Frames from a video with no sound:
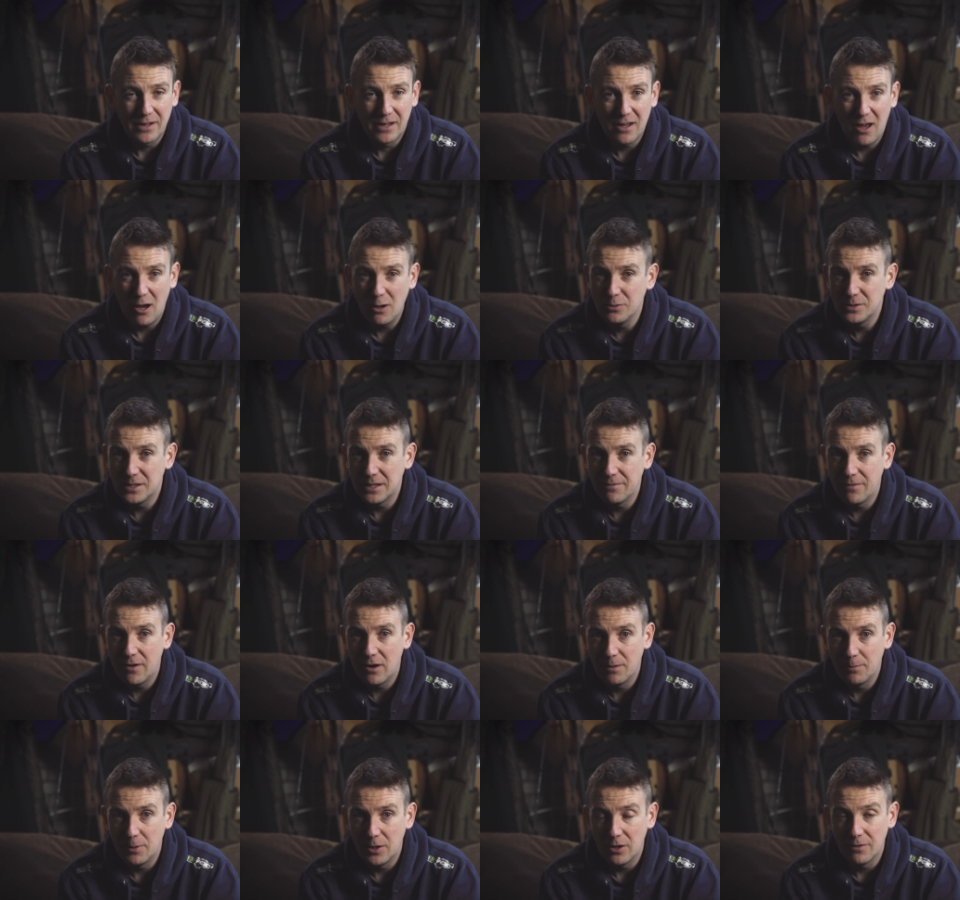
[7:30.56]
cozy
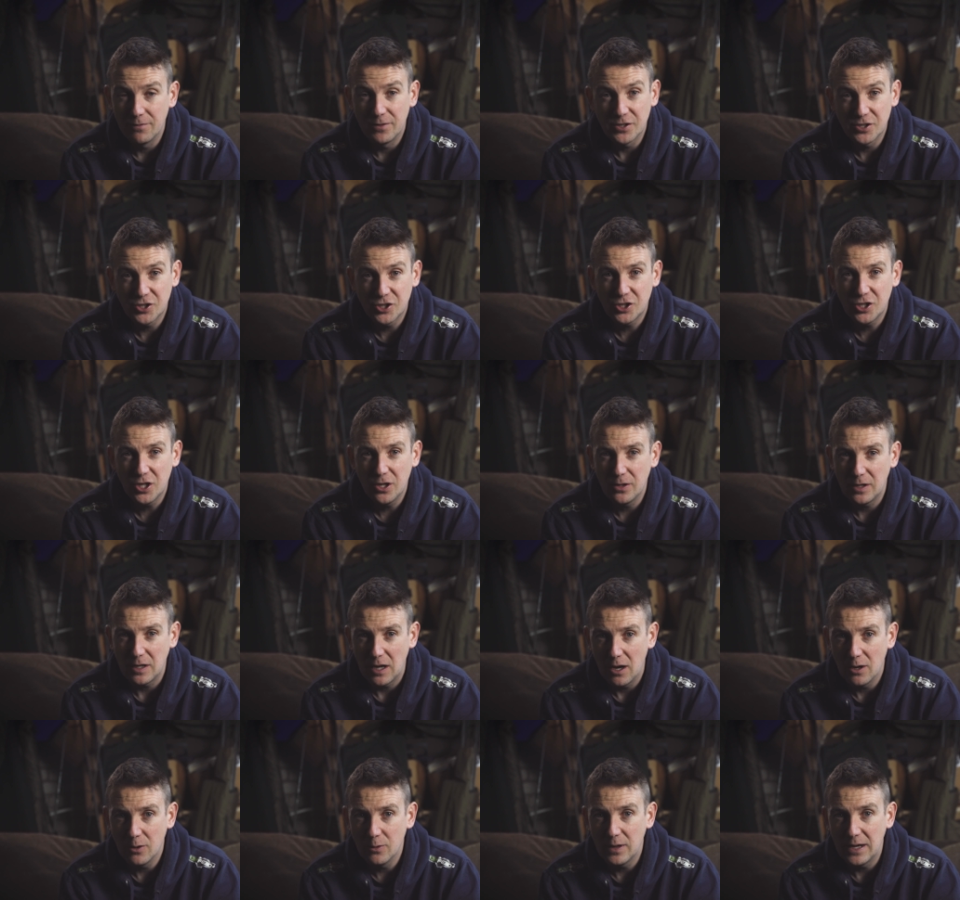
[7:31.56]
environment of the
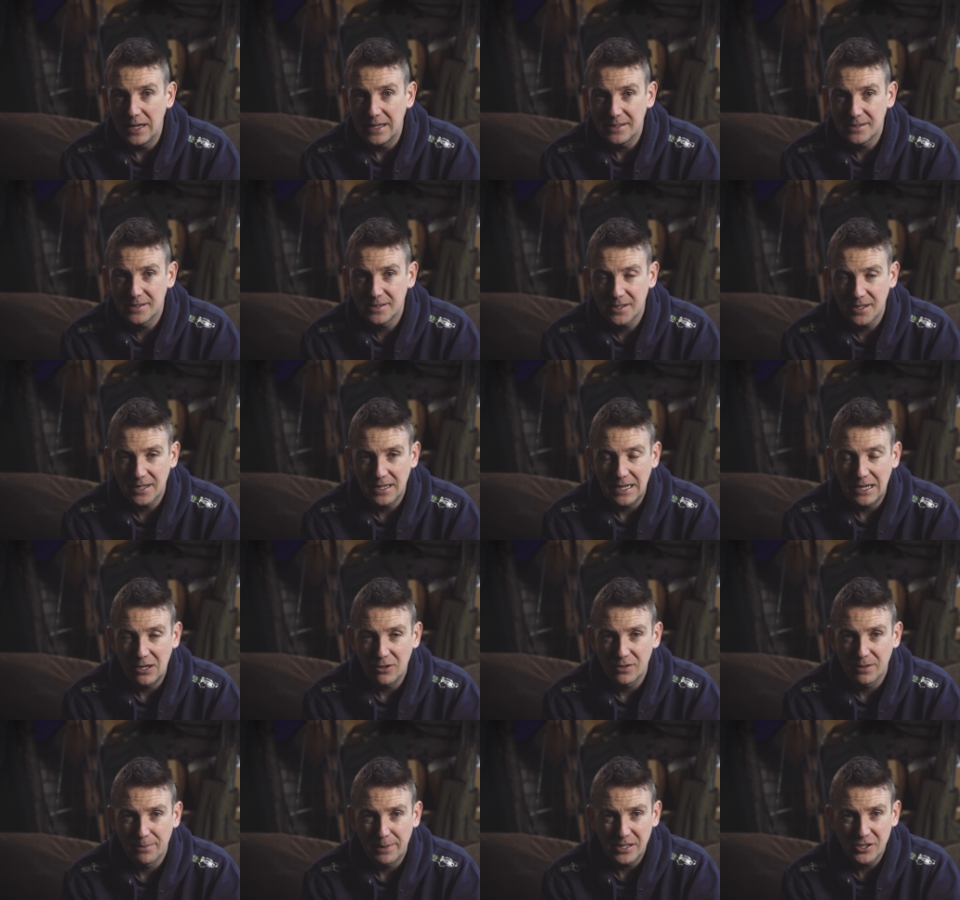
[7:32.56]
studio, it suddenly
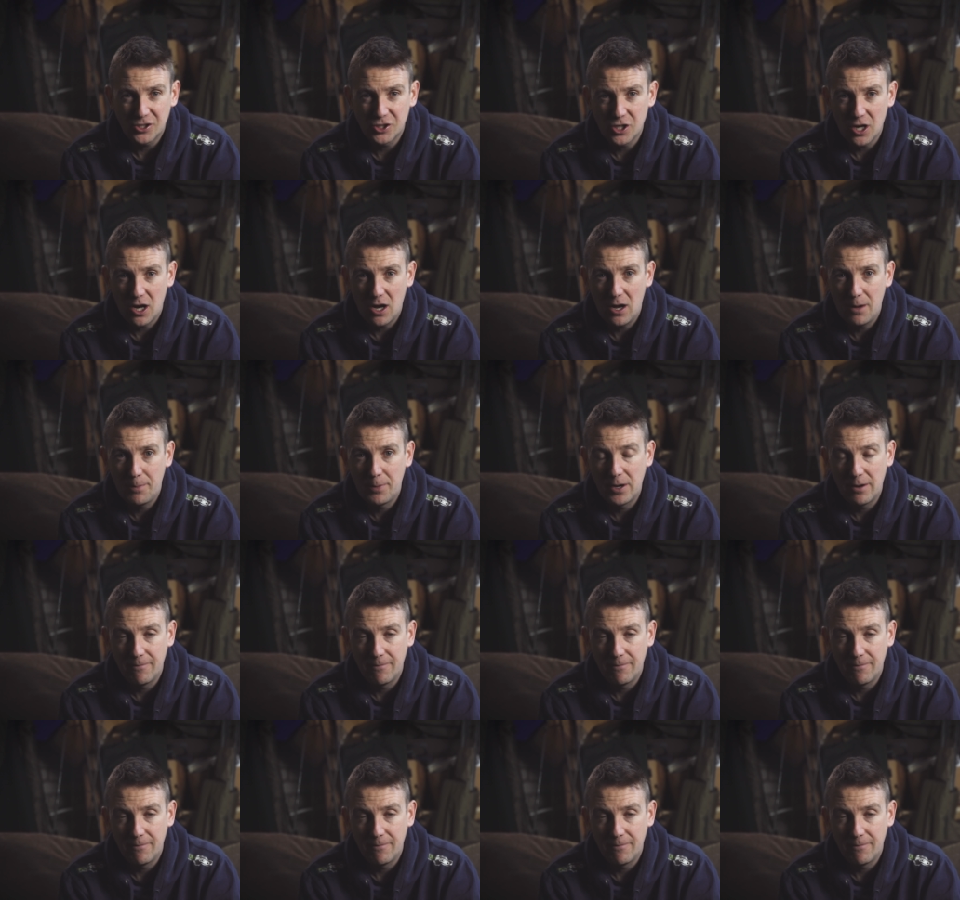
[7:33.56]
looked a bit sharp and